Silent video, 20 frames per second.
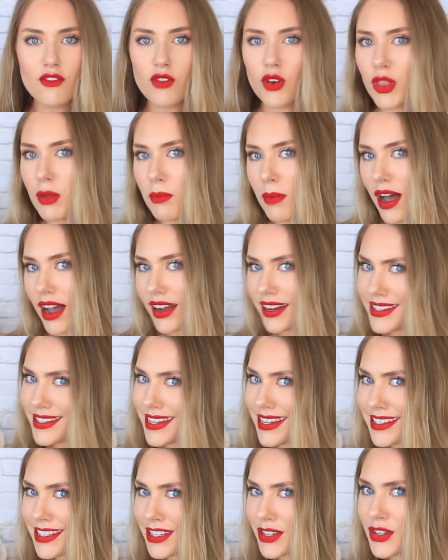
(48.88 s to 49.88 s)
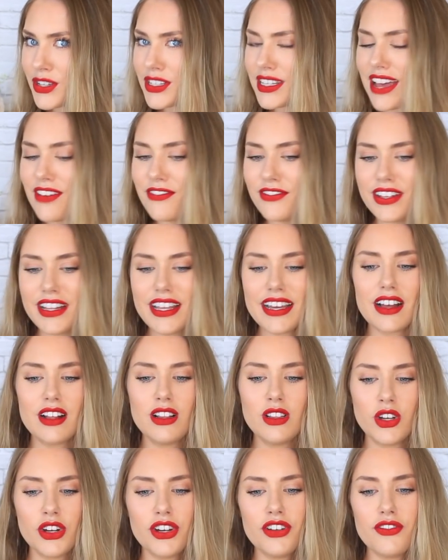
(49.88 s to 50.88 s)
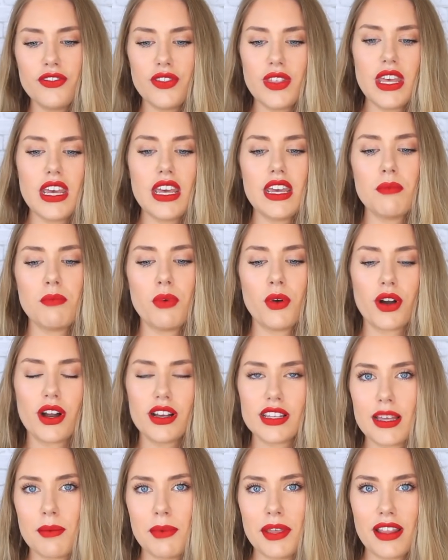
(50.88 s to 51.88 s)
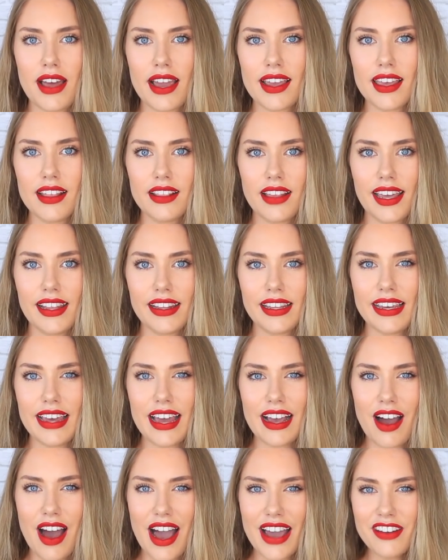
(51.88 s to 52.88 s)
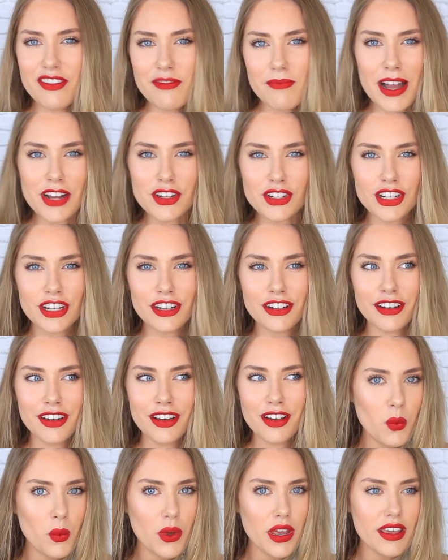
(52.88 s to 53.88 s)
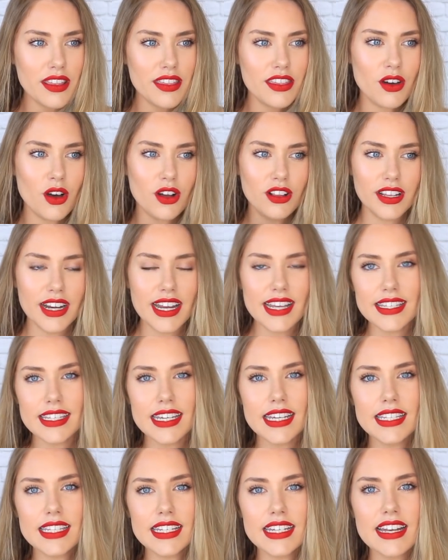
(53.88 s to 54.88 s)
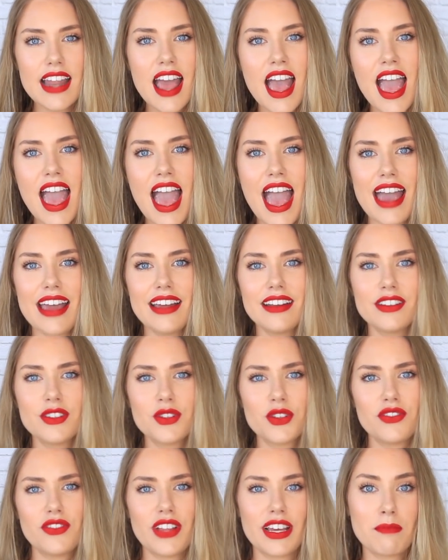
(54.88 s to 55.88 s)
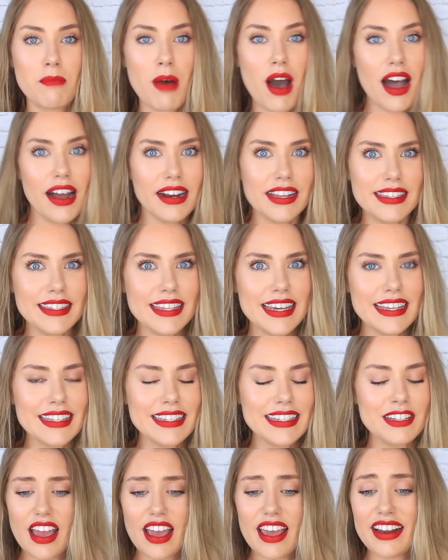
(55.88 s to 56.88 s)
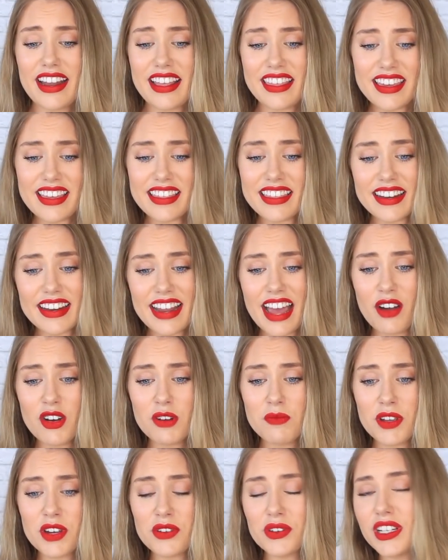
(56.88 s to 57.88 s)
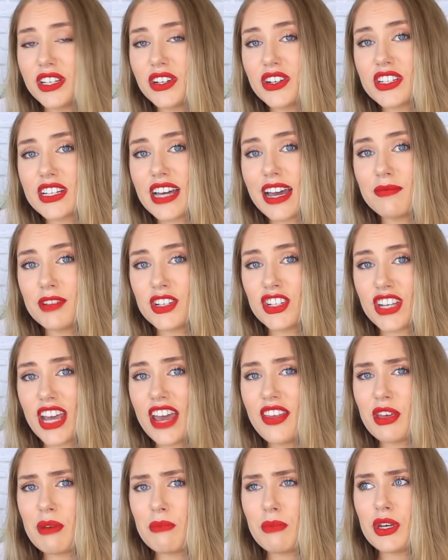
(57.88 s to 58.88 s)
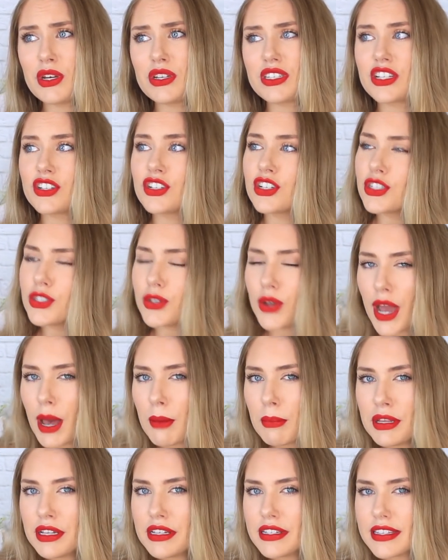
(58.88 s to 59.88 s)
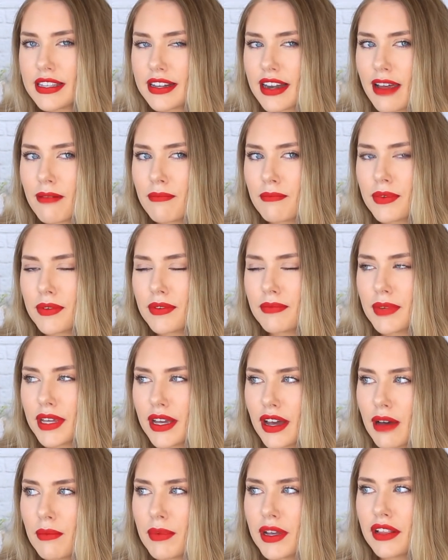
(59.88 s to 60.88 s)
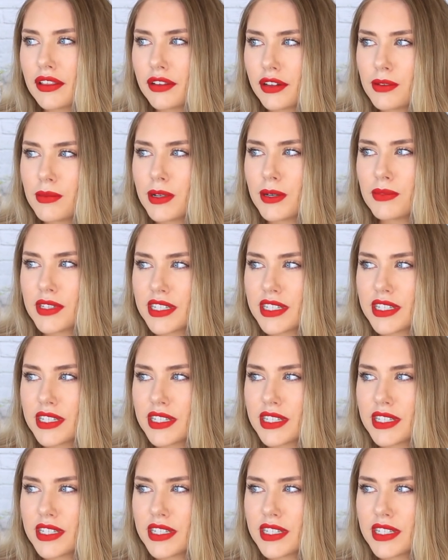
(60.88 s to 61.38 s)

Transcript: for the party season, because I feel like a lot of the products I've been liking lately kind of match in with the holiday season and sort of like party season, and I think that now would be a really good time to share them because it just so happens that I'm becoming a little bit